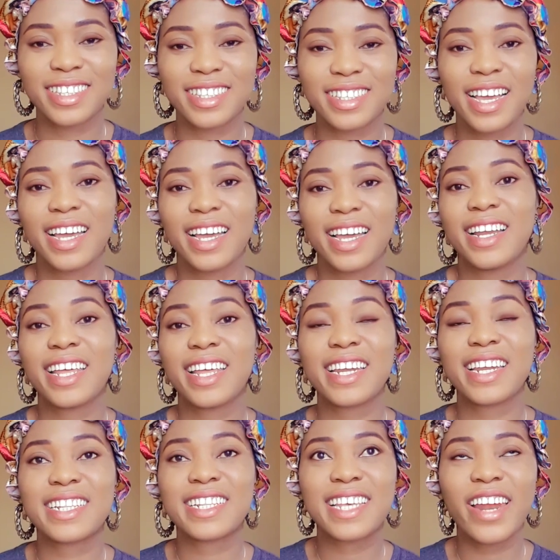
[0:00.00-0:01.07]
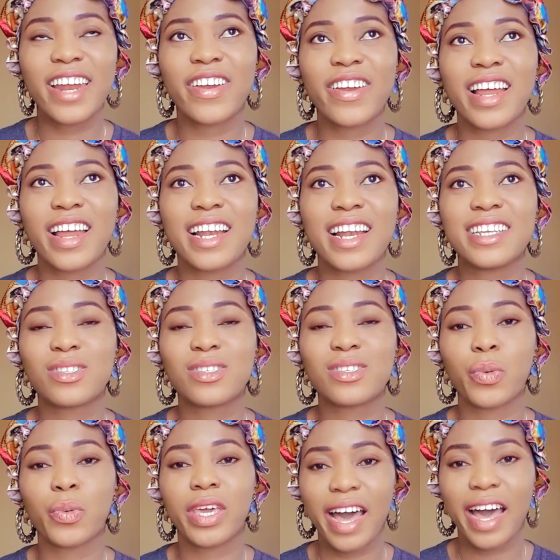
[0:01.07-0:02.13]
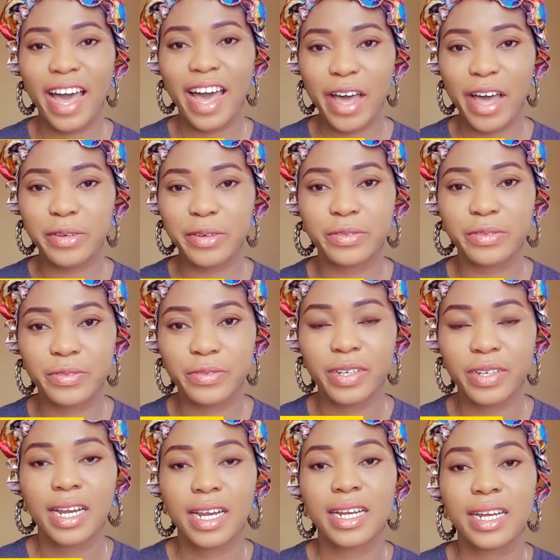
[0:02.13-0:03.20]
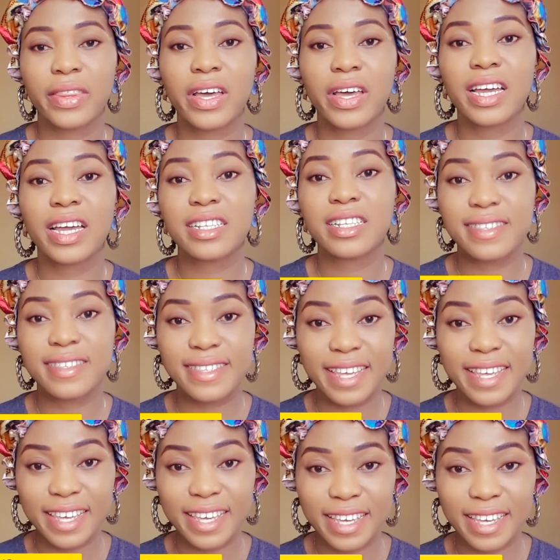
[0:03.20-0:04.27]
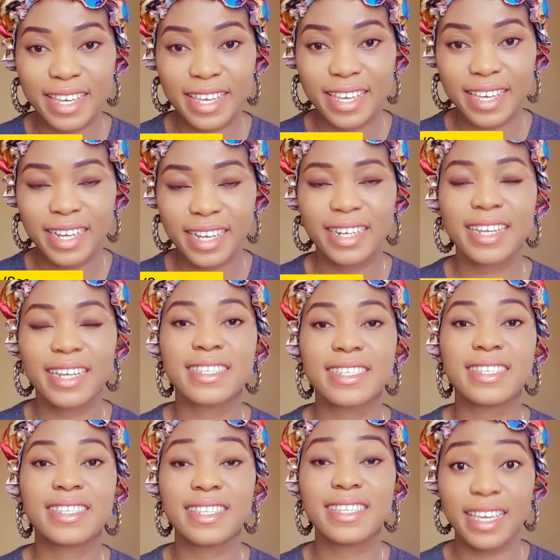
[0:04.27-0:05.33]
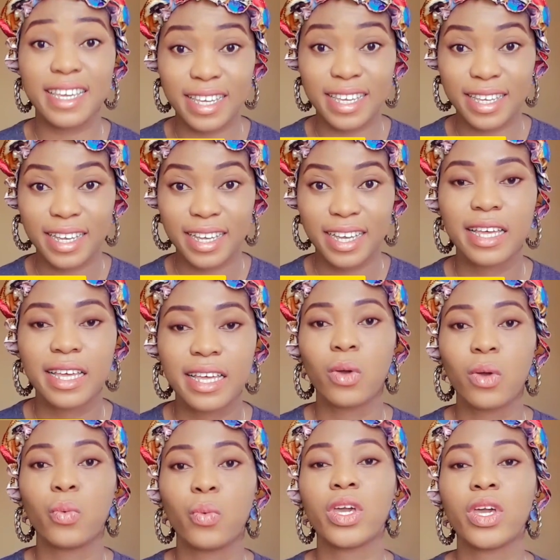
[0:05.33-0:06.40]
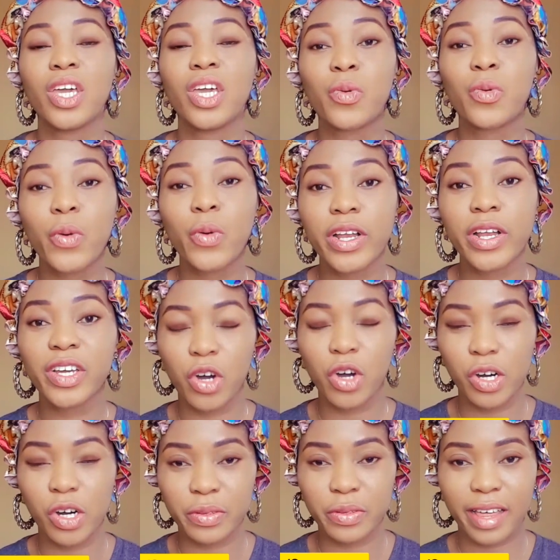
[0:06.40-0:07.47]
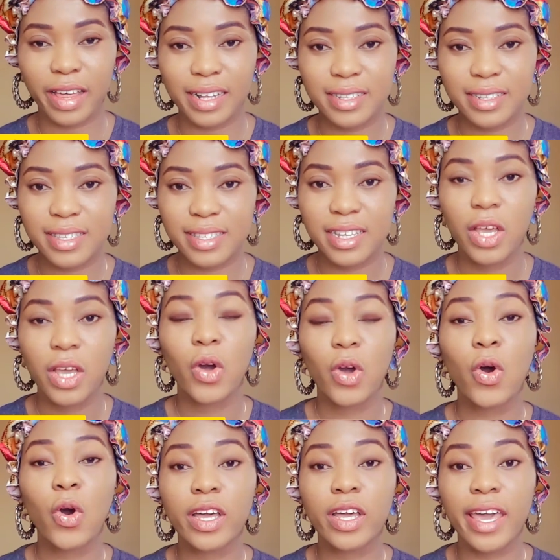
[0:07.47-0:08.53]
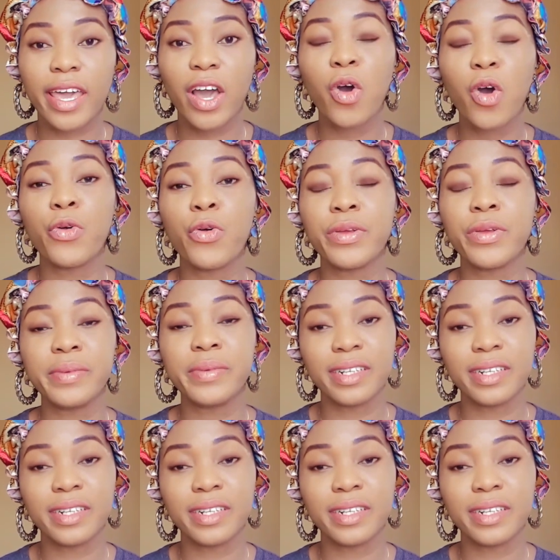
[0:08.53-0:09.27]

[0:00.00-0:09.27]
Then the third on our list, we have the sea. The sea. We equally call that Oke Orimili.